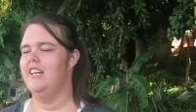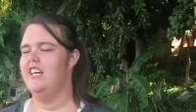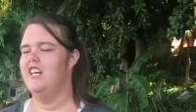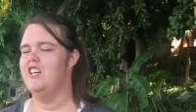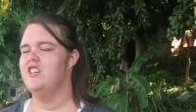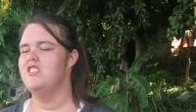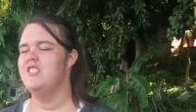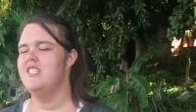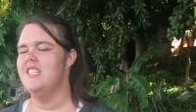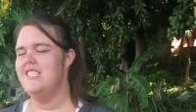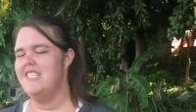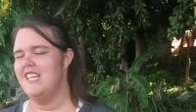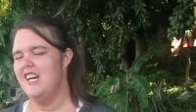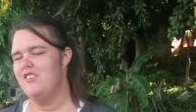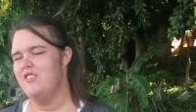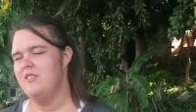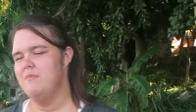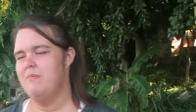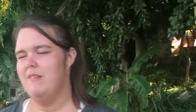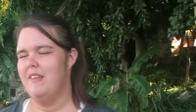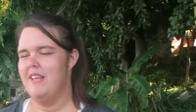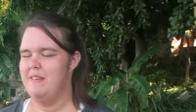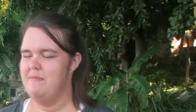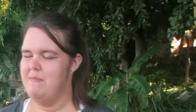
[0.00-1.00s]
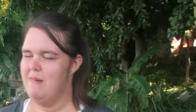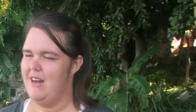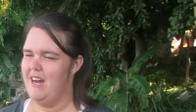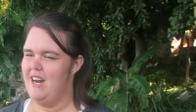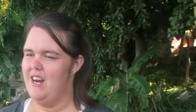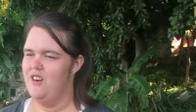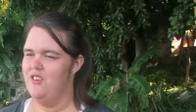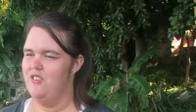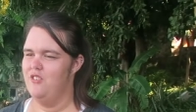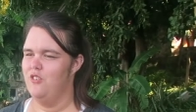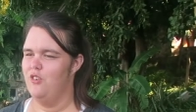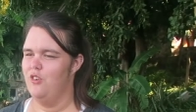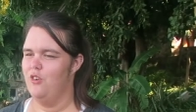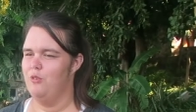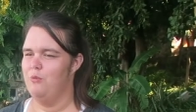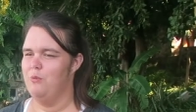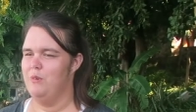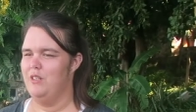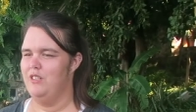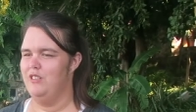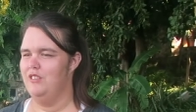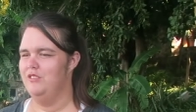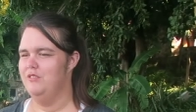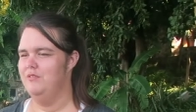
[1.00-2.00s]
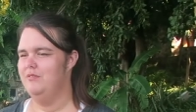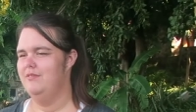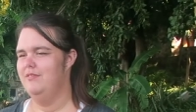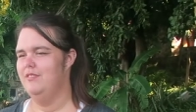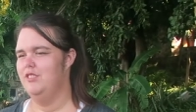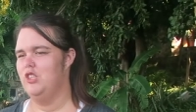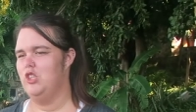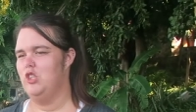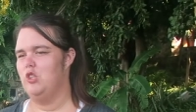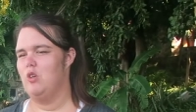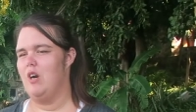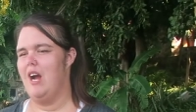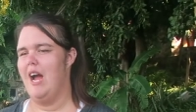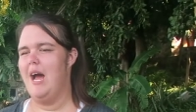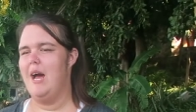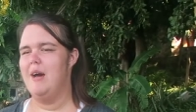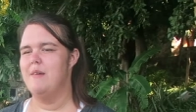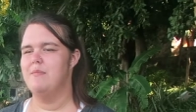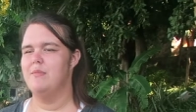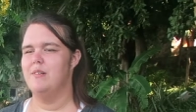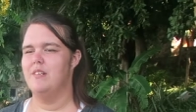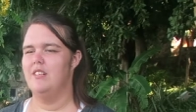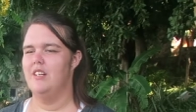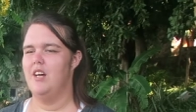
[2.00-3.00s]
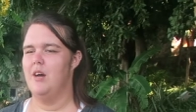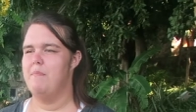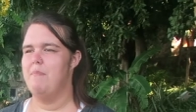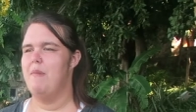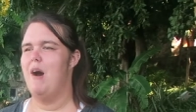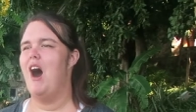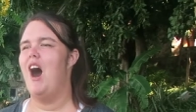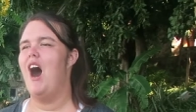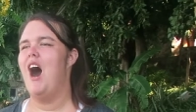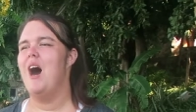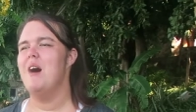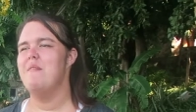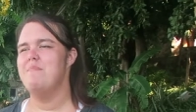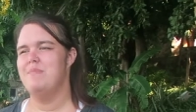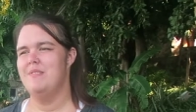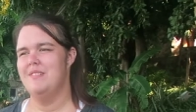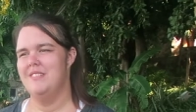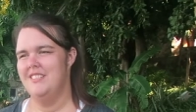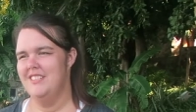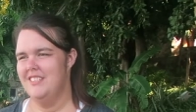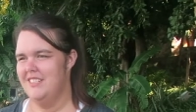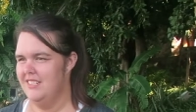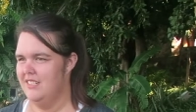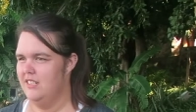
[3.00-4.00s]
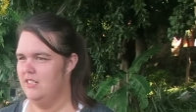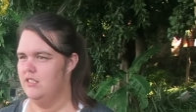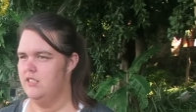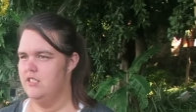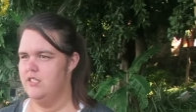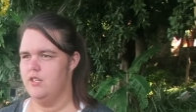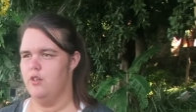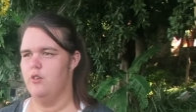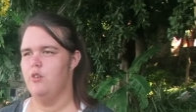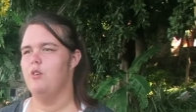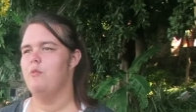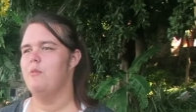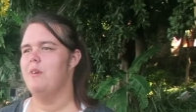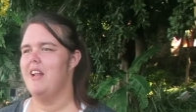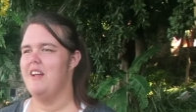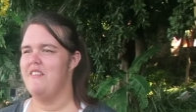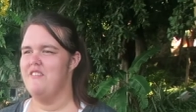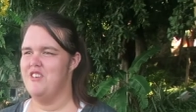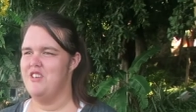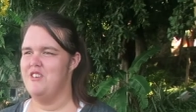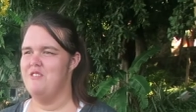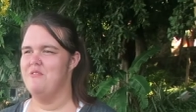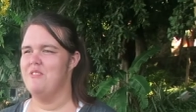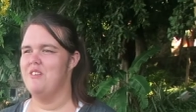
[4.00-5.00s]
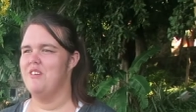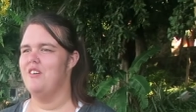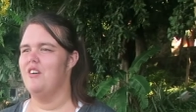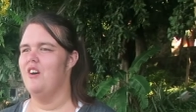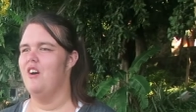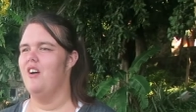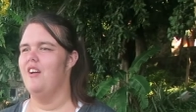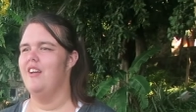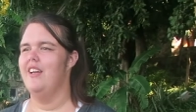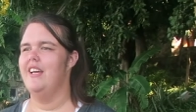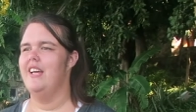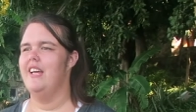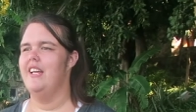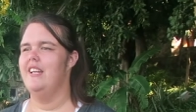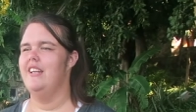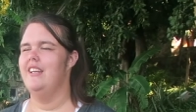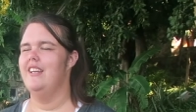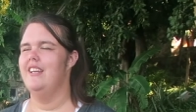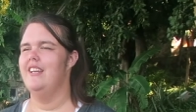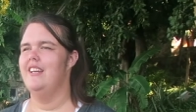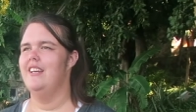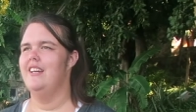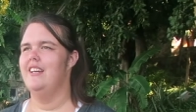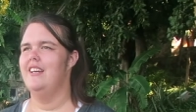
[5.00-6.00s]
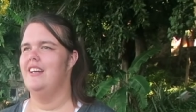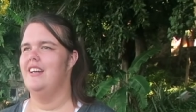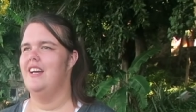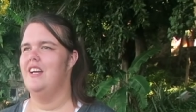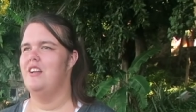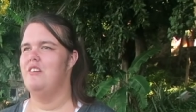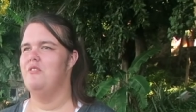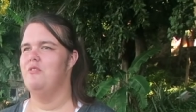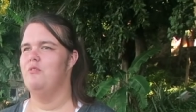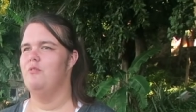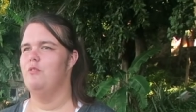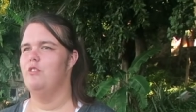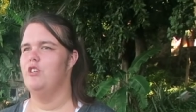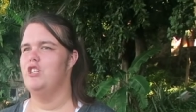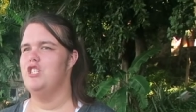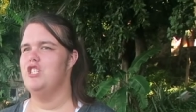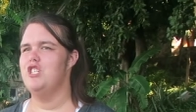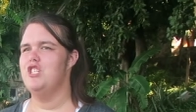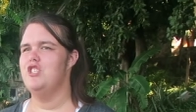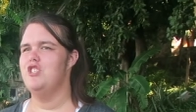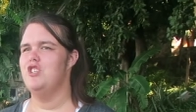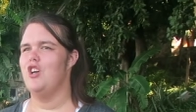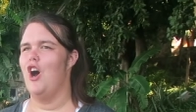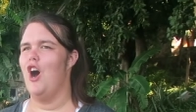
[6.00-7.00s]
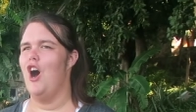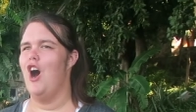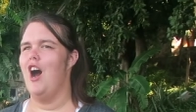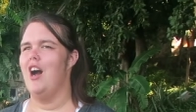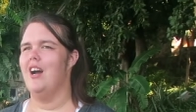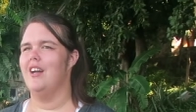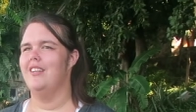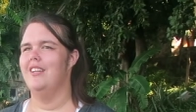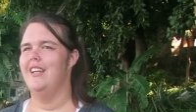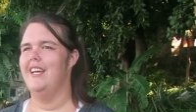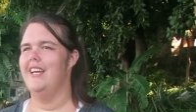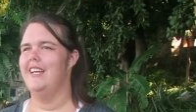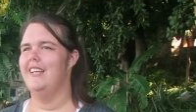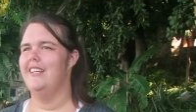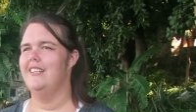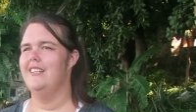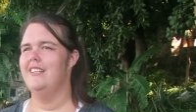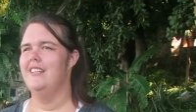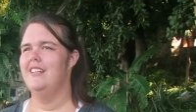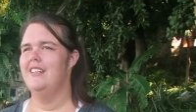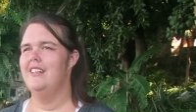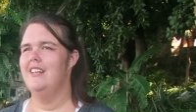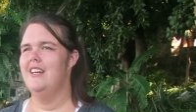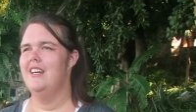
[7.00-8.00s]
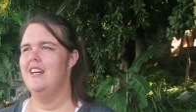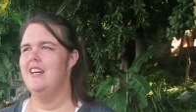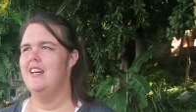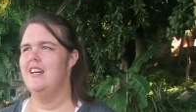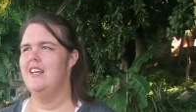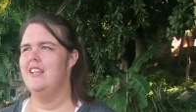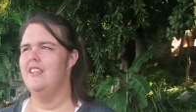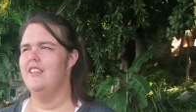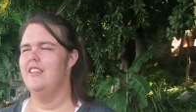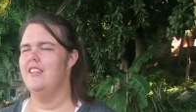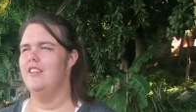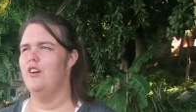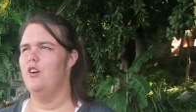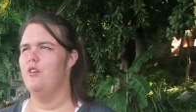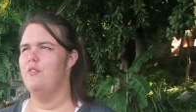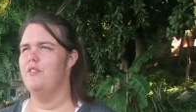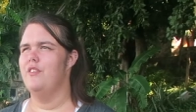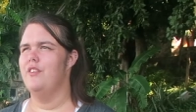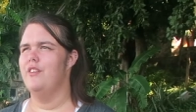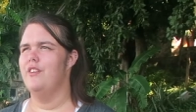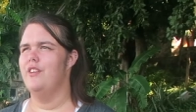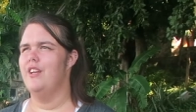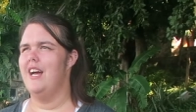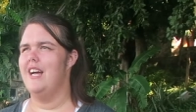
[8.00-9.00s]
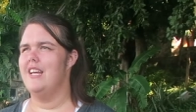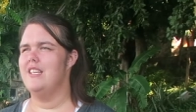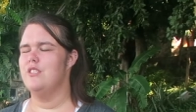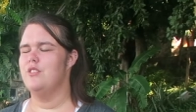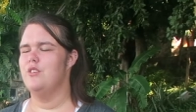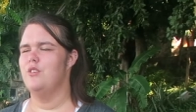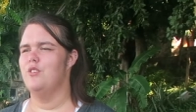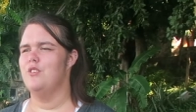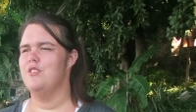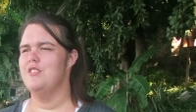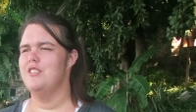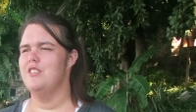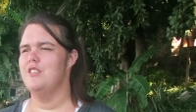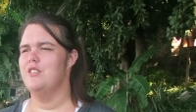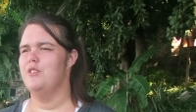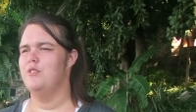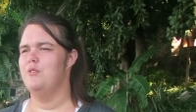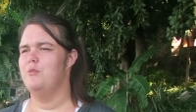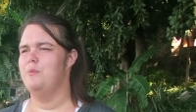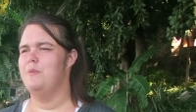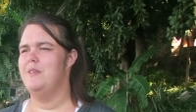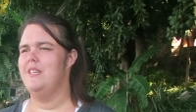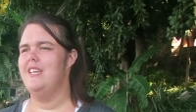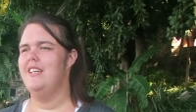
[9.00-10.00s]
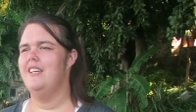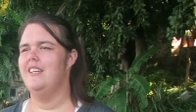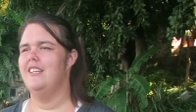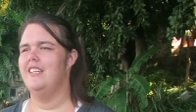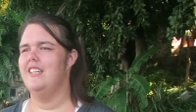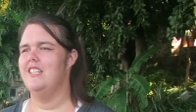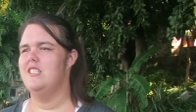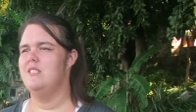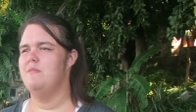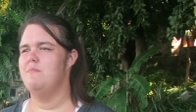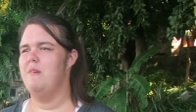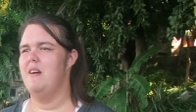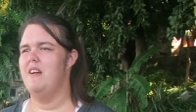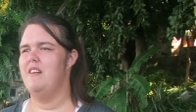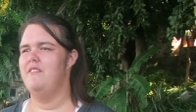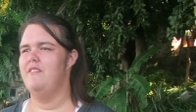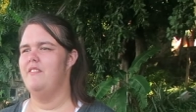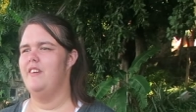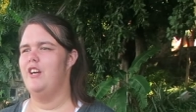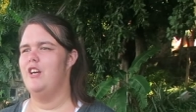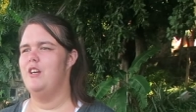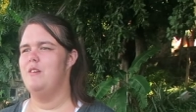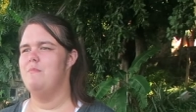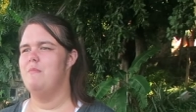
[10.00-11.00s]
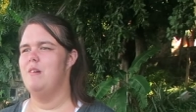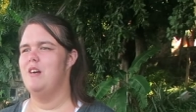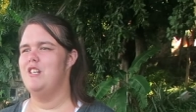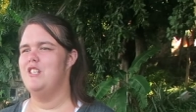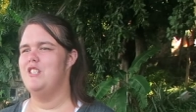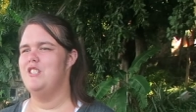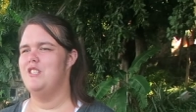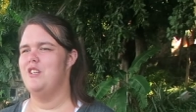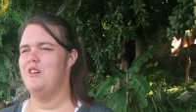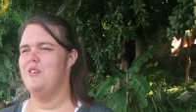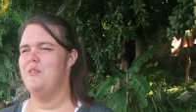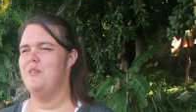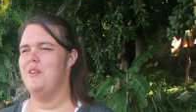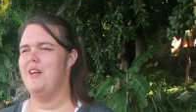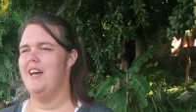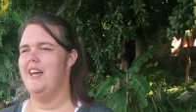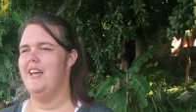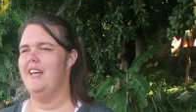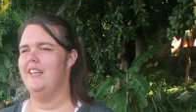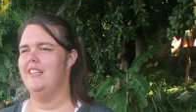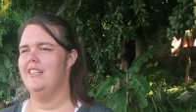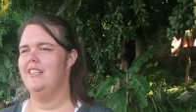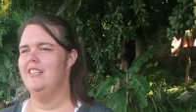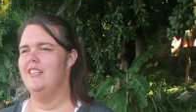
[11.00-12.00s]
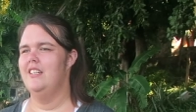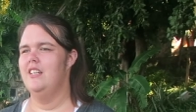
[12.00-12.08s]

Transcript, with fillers: He'll sit down to play bawo or we'll grab a pop soda, whatever you want to call it, and, and we'll just talk. Like, over the last course of the week, it's been very much so like,